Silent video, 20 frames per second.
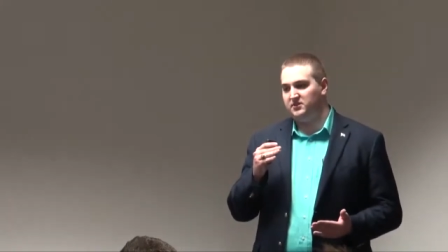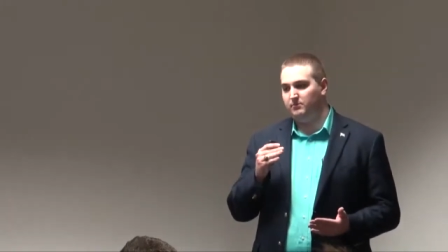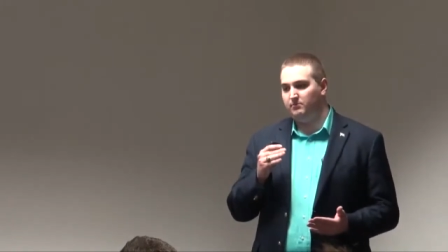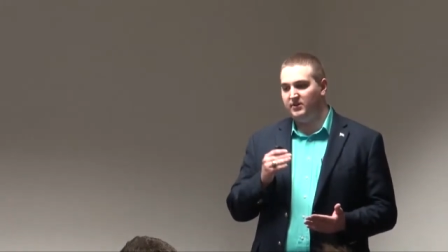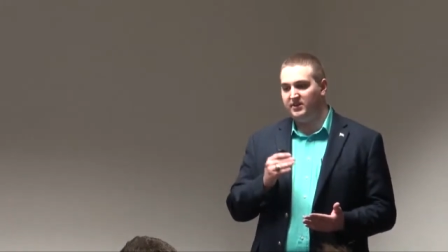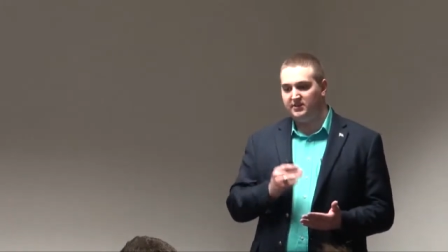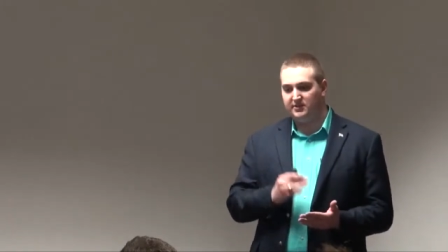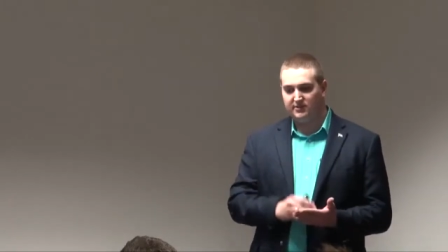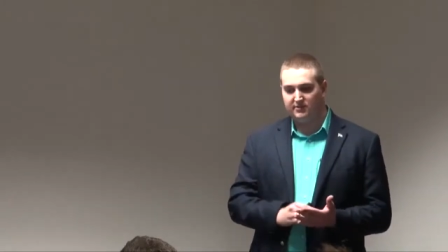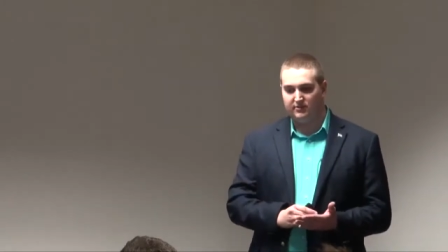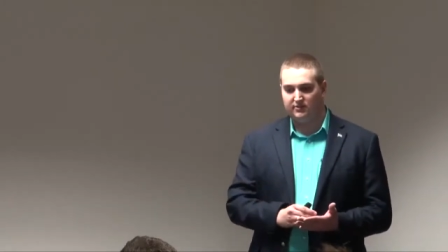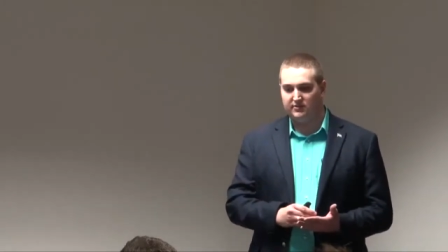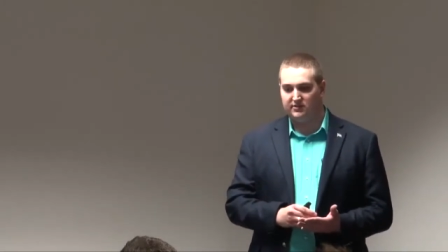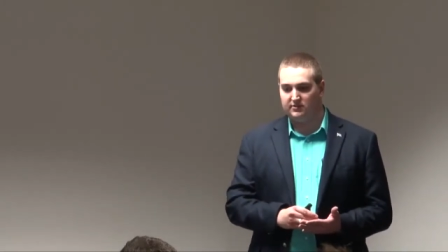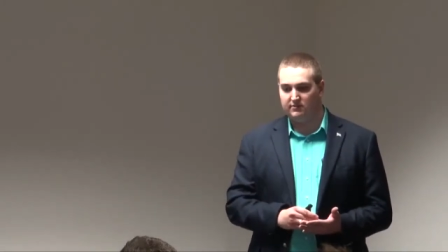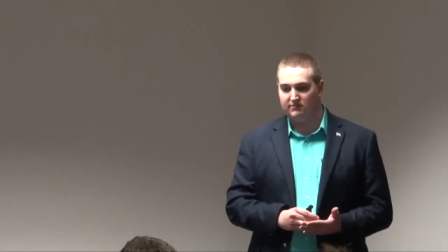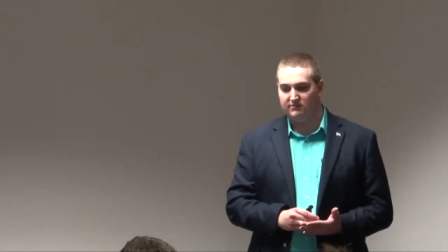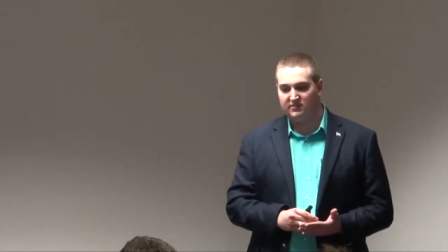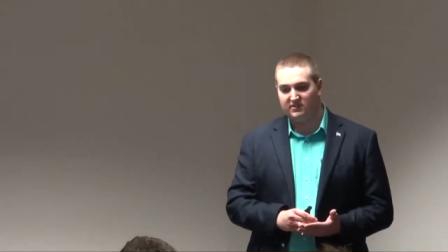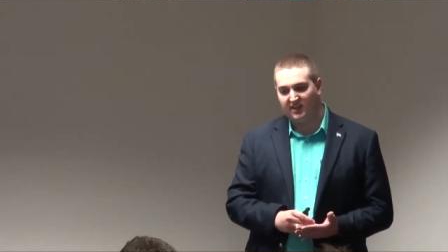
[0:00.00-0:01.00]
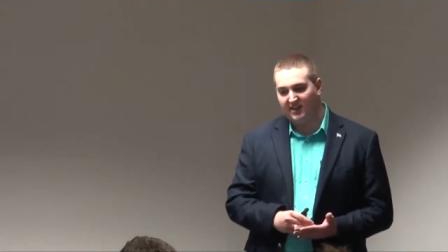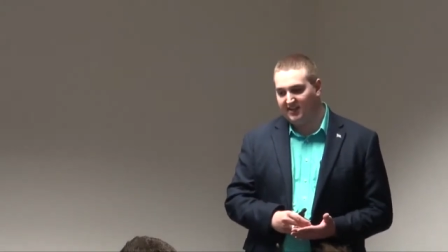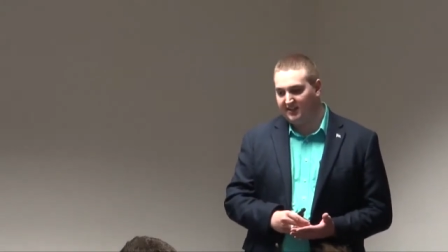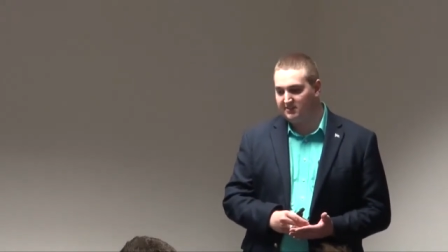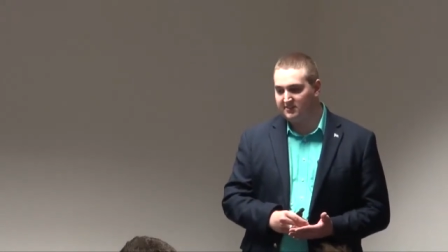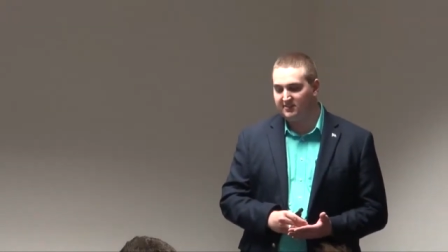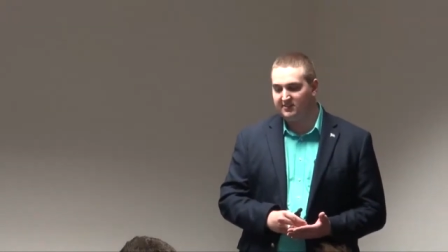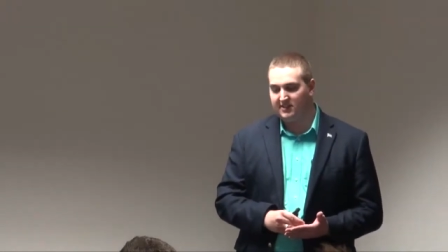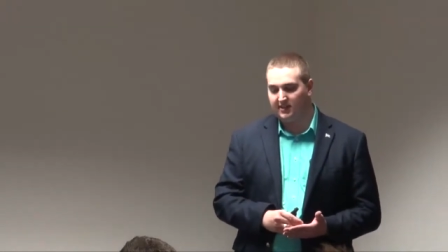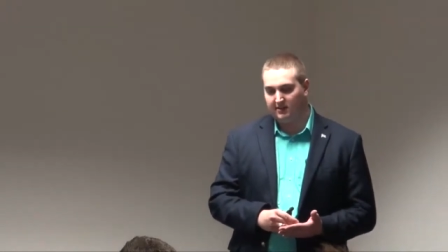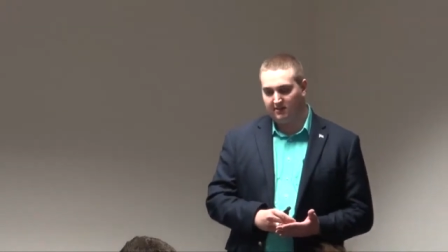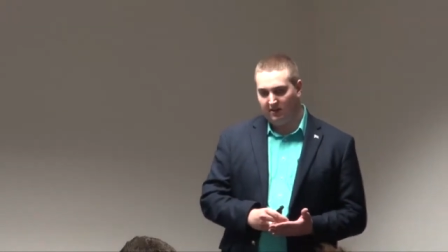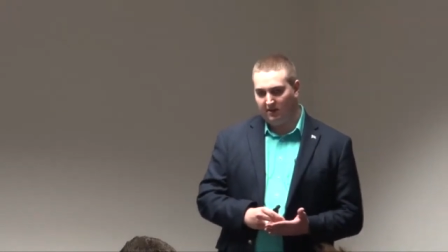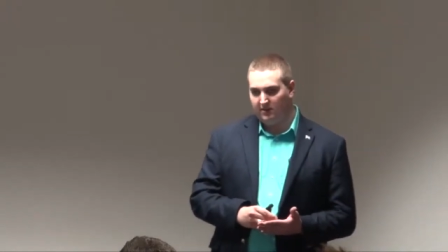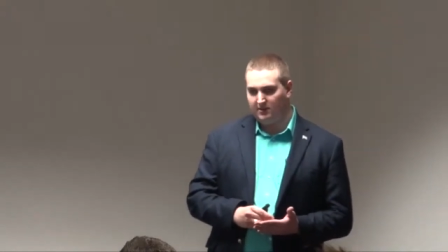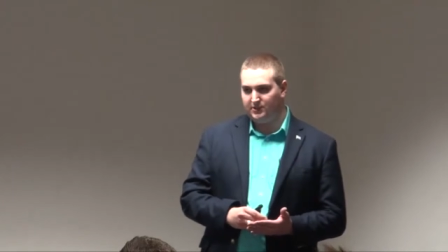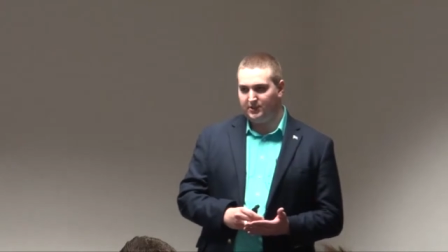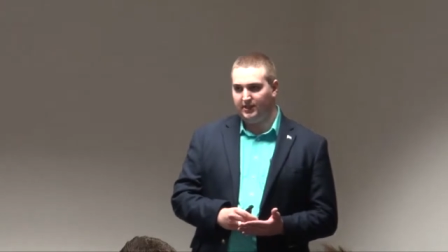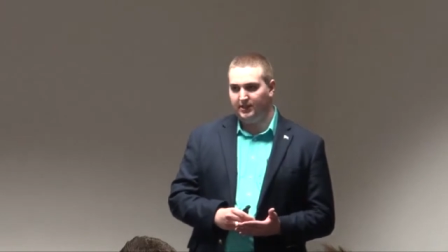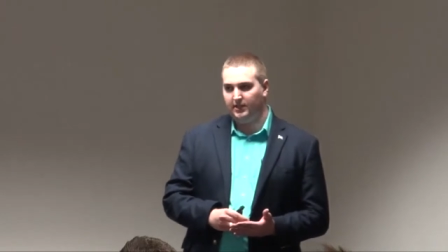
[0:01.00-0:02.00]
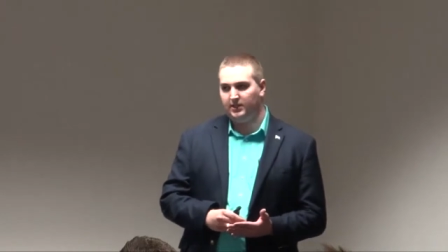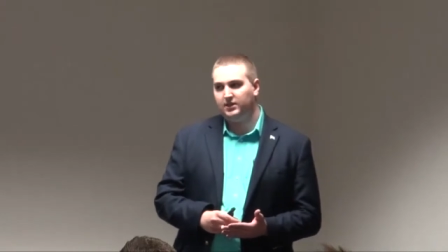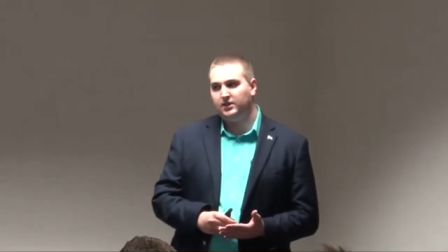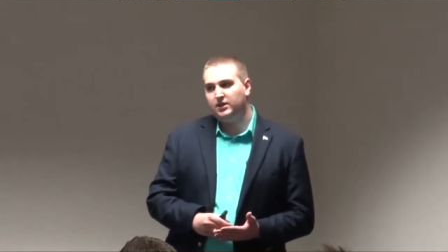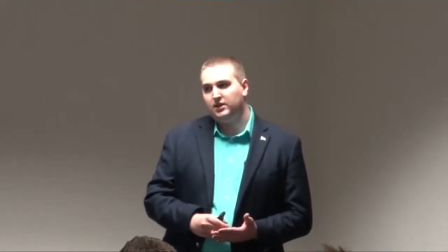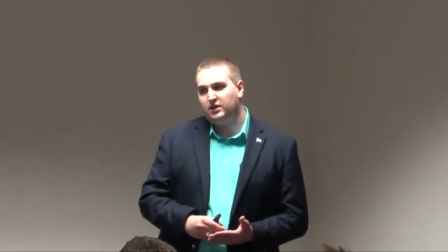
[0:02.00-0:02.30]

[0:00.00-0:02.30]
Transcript: and ministers of science and technology